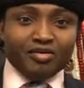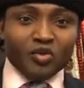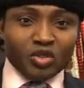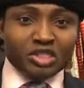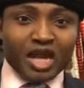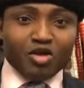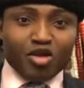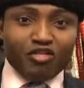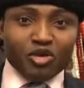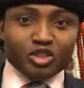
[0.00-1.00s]

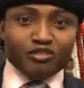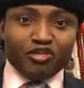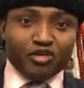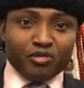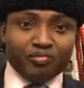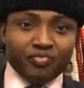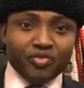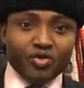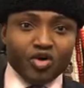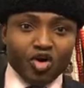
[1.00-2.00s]
Governors Forum
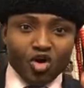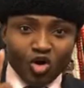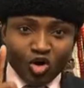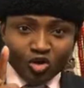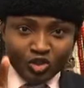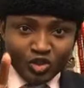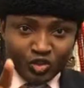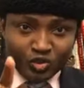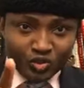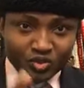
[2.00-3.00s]
on
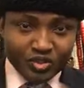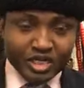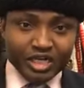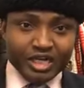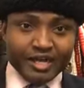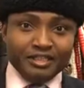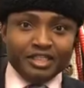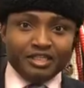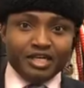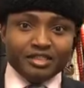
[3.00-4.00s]
you,
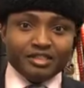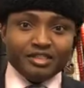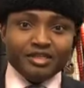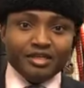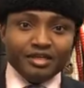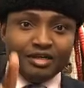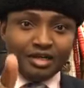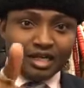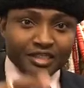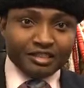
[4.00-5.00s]
Nigerians.
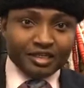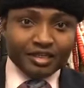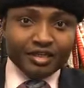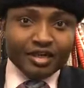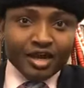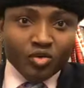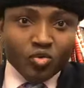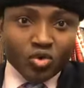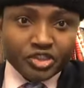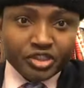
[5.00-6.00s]
Listen and
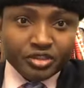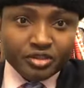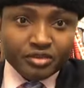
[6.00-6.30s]
watch.